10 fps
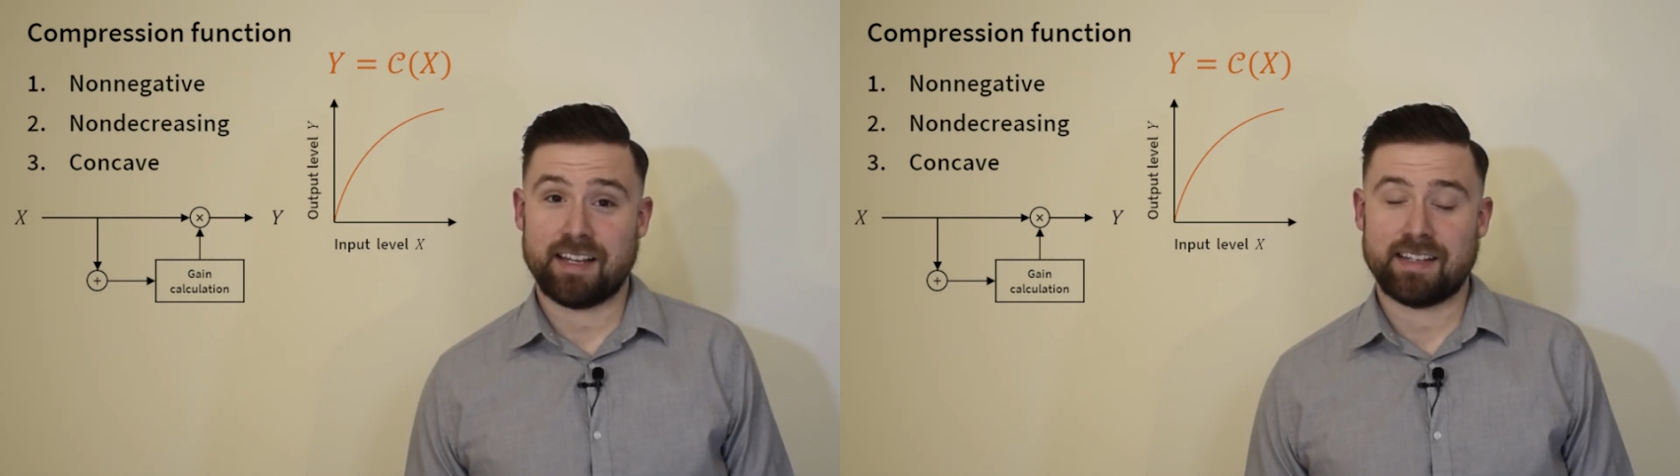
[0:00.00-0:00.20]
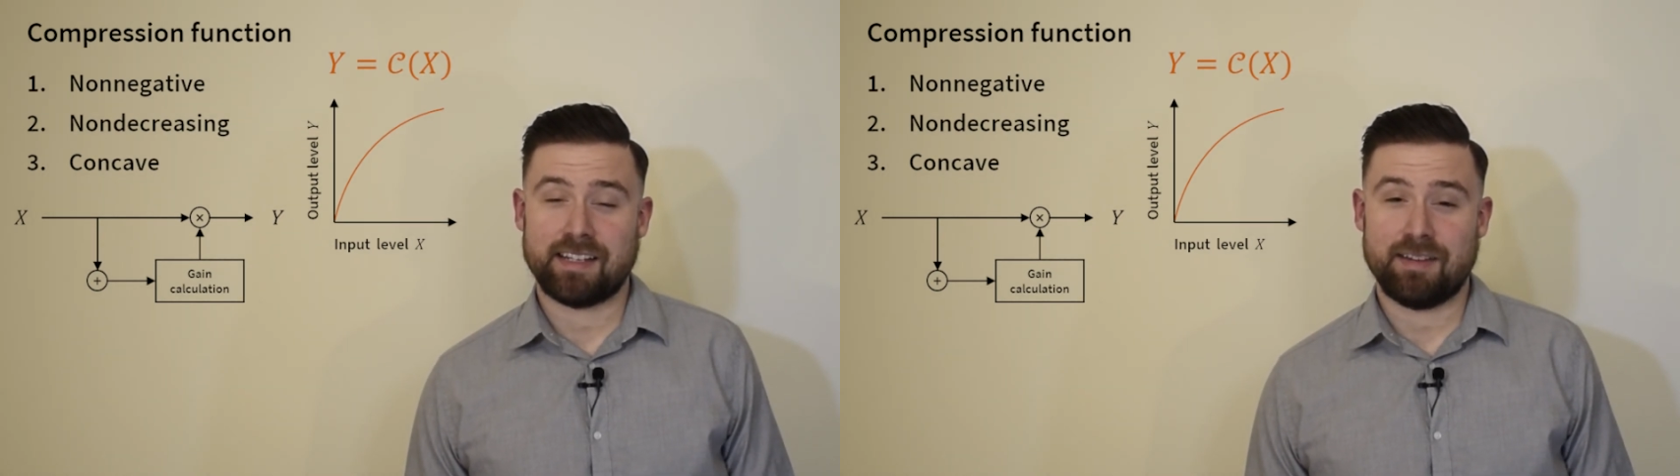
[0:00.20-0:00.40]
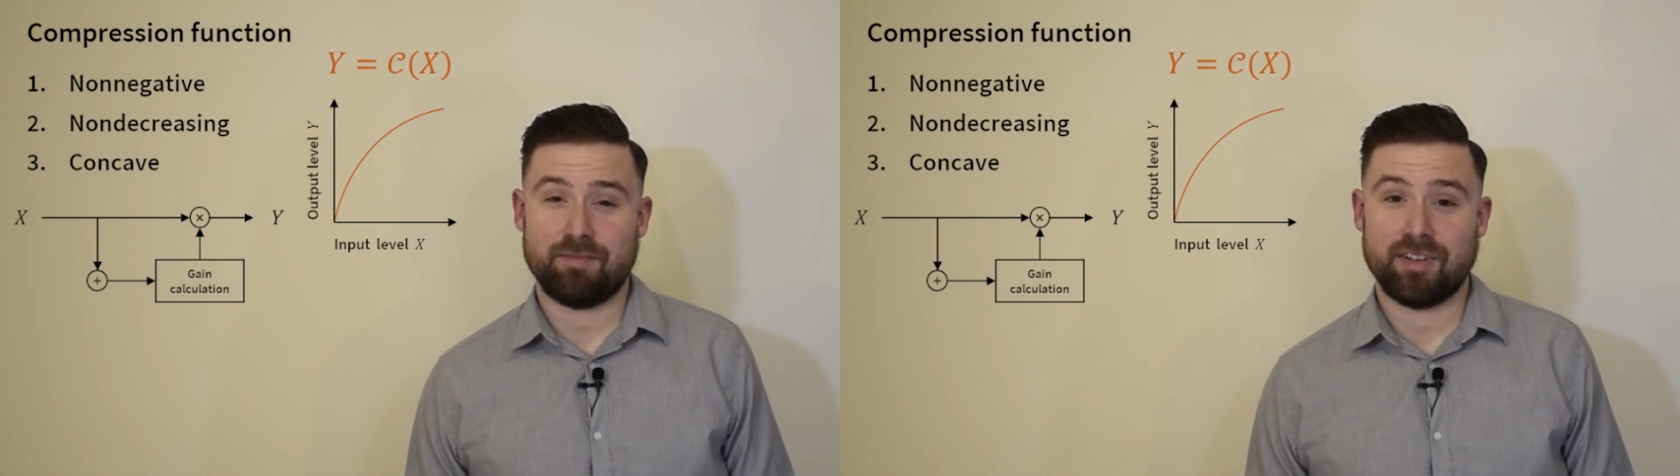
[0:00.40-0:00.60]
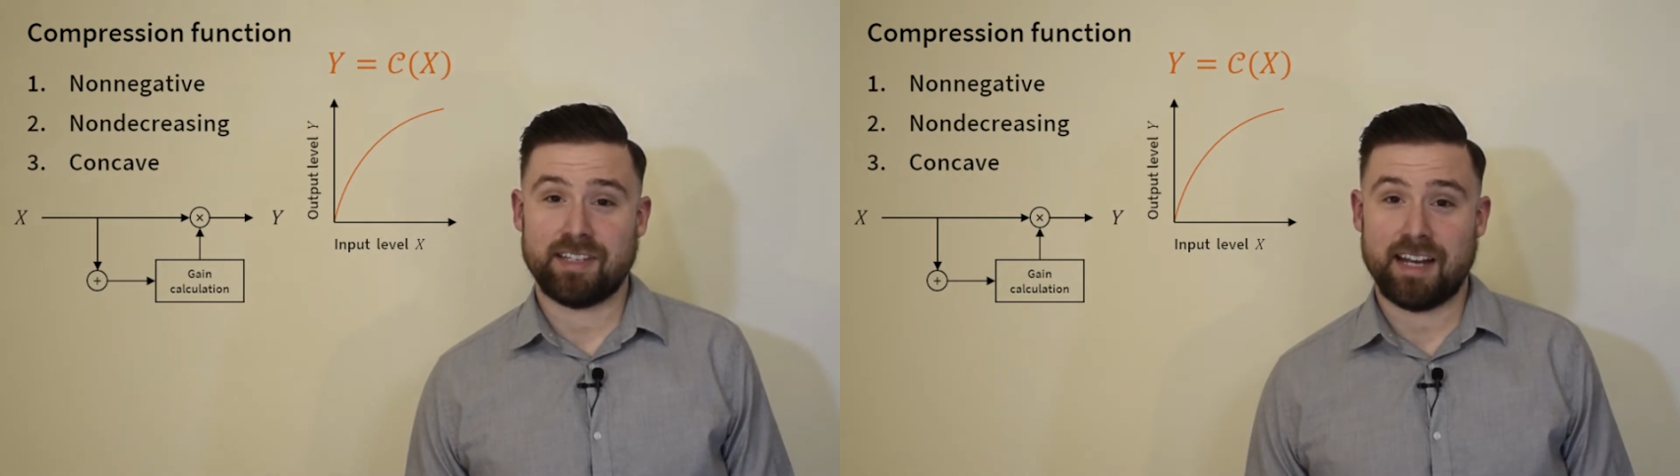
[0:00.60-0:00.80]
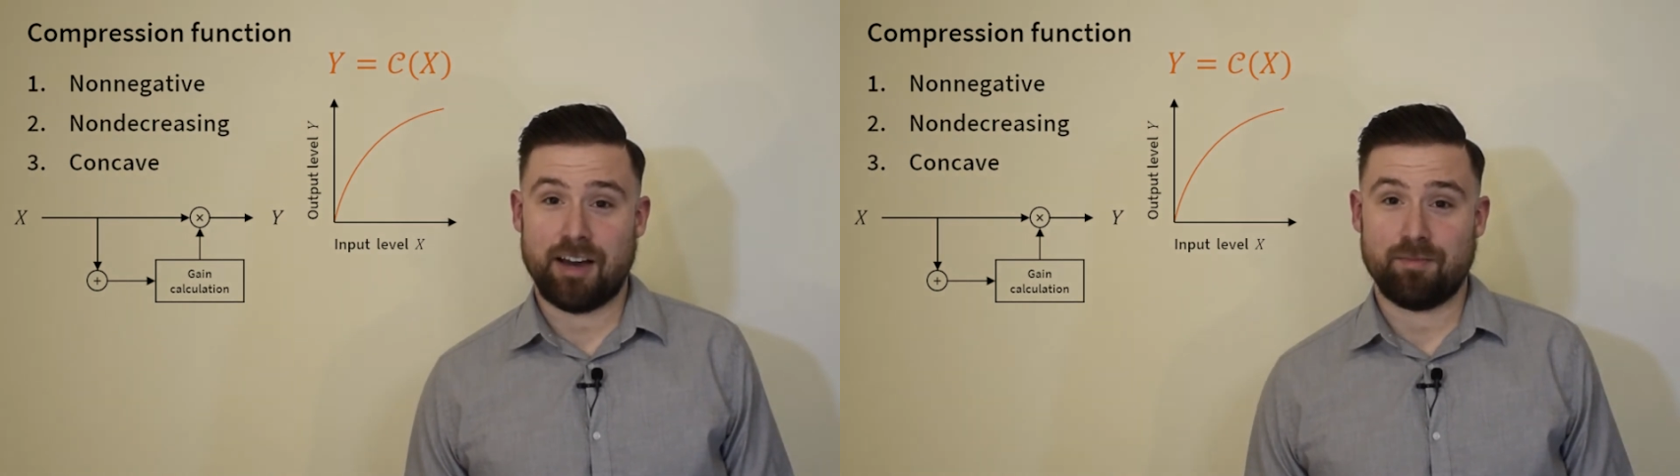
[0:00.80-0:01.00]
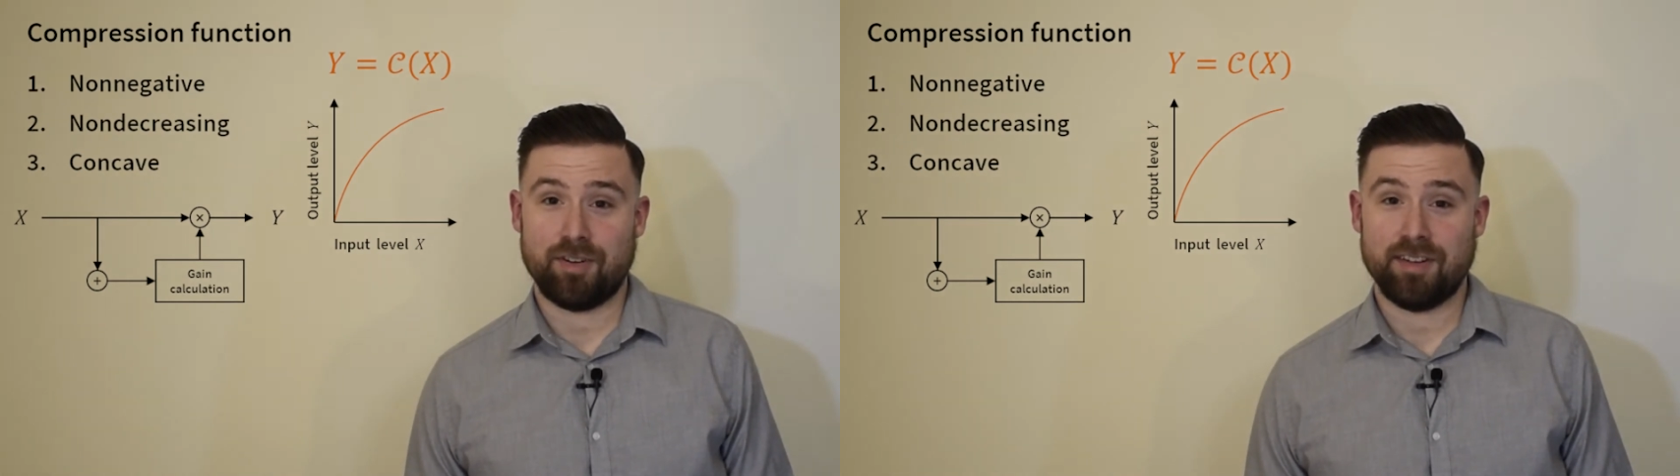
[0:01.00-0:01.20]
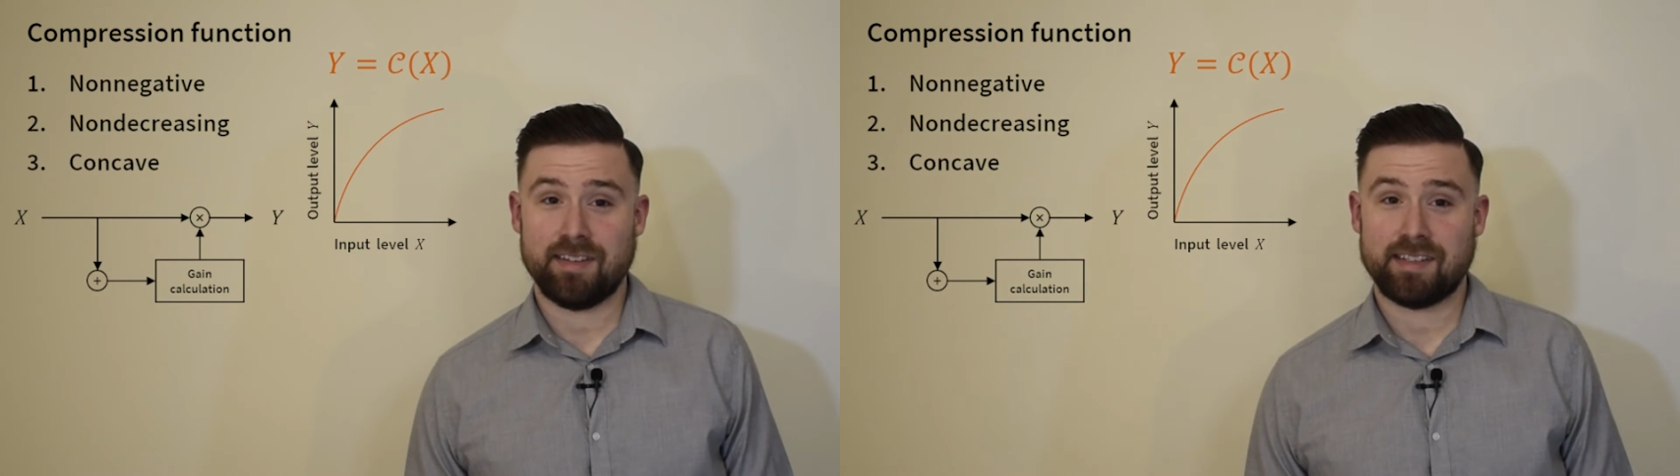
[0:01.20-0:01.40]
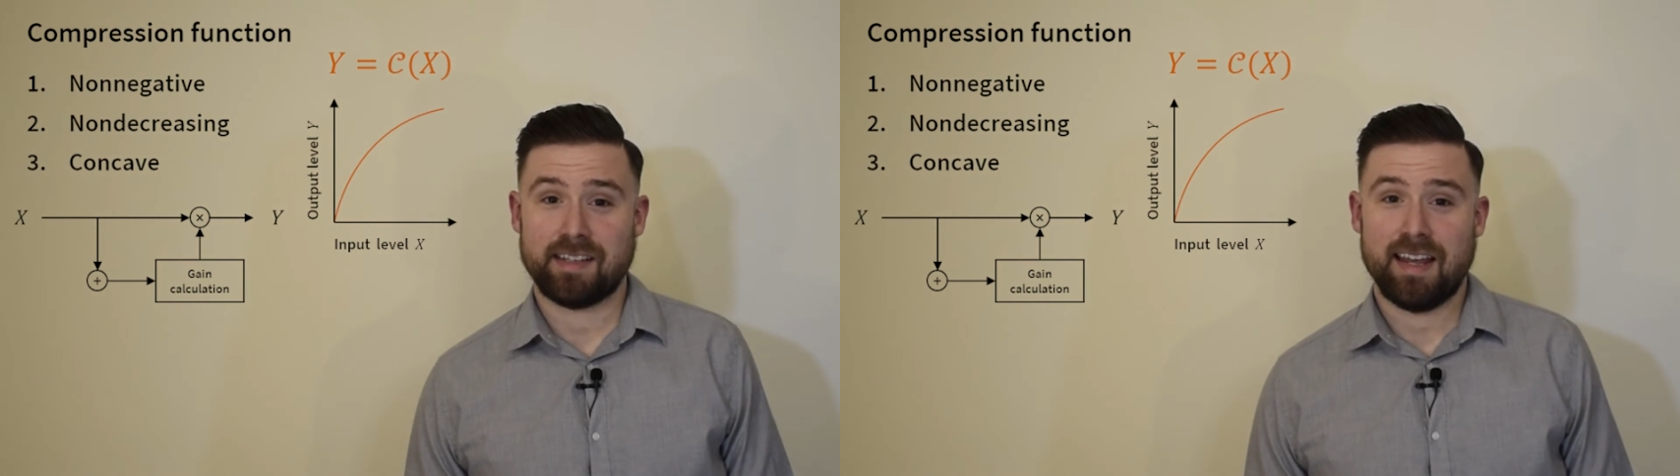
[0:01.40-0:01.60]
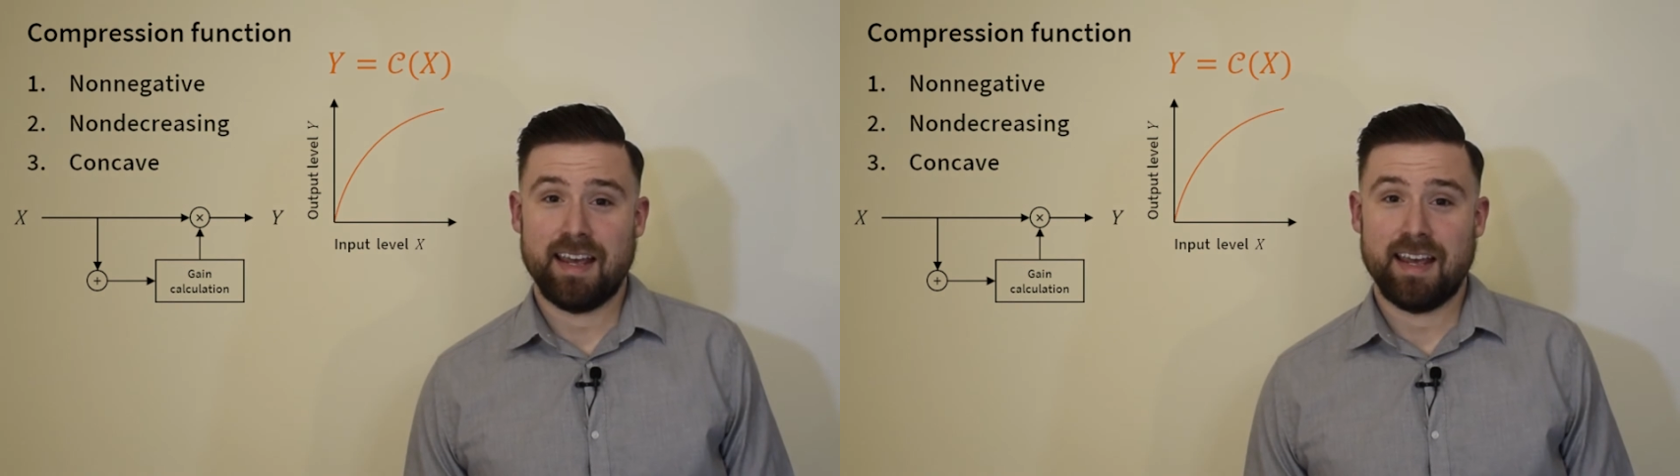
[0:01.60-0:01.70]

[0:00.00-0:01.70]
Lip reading: as its inputs and outputs,